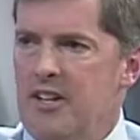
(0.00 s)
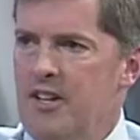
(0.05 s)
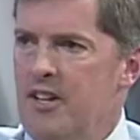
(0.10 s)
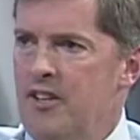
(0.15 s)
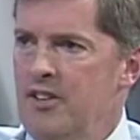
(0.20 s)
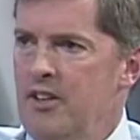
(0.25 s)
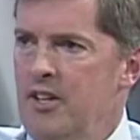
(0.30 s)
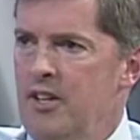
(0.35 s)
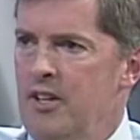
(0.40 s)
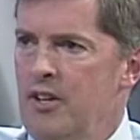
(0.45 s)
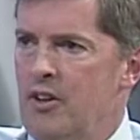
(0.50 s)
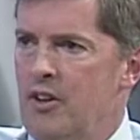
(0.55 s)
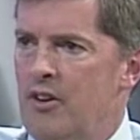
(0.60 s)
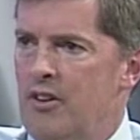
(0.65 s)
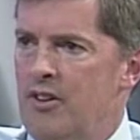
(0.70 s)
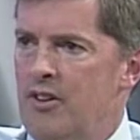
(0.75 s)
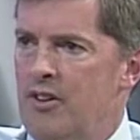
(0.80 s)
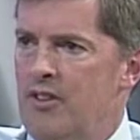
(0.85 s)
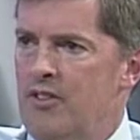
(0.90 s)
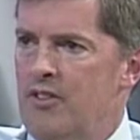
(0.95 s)
another year
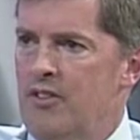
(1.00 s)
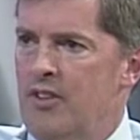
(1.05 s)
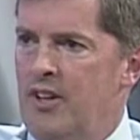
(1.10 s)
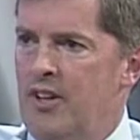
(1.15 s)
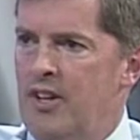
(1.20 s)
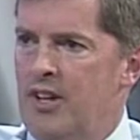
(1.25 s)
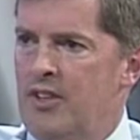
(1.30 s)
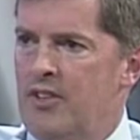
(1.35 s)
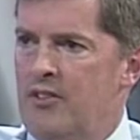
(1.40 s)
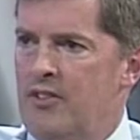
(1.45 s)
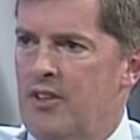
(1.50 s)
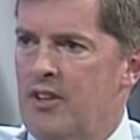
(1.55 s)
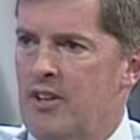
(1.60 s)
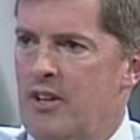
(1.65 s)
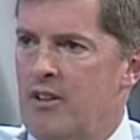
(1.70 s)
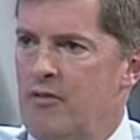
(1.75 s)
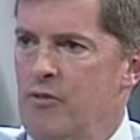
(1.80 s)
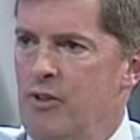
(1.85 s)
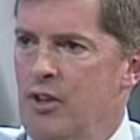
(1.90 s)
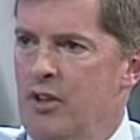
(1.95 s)
to get
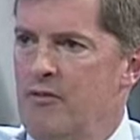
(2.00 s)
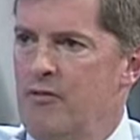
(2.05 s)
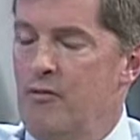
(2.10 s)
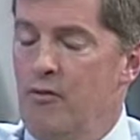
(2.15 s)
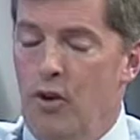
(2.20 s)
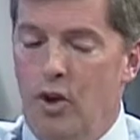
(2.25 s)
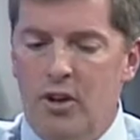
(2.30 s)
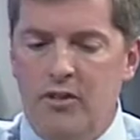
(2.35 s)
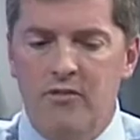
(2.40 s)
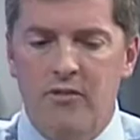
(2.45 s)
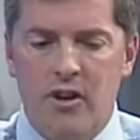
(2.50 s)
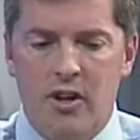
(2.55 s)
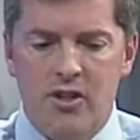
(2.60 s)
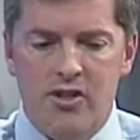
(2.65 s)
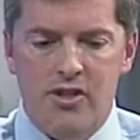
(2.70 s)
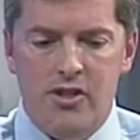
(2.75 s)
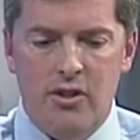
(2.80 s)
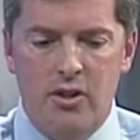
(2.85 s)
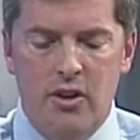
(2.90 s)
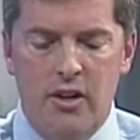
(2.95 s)
really fully
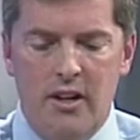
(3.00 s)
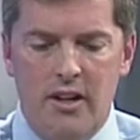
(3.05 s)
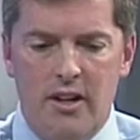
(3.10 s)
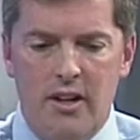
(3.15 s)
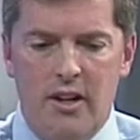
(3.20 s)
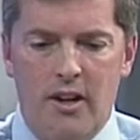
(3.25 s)
functional.